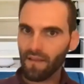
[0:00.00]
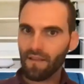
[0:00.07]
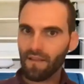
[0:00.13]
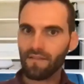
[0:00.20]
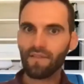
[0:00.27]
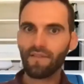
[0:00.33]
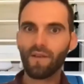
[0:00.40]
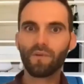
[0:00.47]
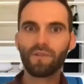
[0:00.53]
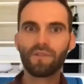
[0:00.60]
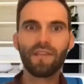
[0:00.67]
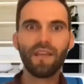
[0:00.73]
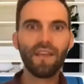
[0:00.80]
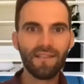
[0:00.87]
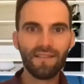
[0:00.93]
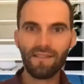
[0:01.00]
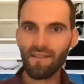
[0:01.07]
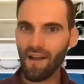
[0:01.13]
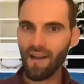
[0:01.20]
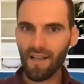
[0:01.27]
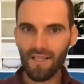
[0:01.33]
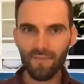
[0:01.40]
Then they would take it to
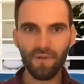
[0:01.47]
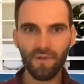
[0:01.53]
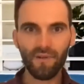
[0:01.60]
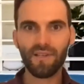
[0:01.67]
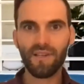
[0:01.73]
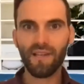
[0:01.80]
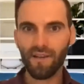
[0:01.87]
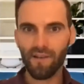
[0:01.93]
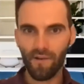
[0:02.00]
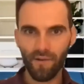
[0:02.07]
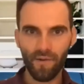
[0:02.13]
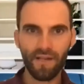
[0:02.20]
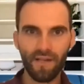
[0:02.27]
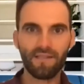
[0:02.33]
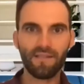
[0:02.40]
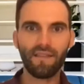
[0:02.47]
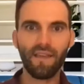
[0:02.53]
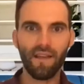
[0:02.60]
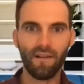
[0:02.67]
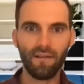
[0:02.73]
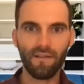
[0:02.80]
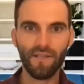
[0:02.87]
the hospital to get it notarized
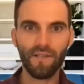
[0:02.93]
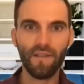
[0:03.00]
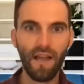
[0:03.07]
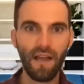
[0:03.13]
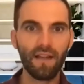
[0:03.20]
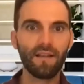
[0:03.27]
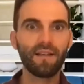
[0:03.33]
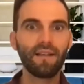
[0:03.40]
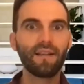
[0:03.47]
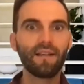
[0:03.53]
there so that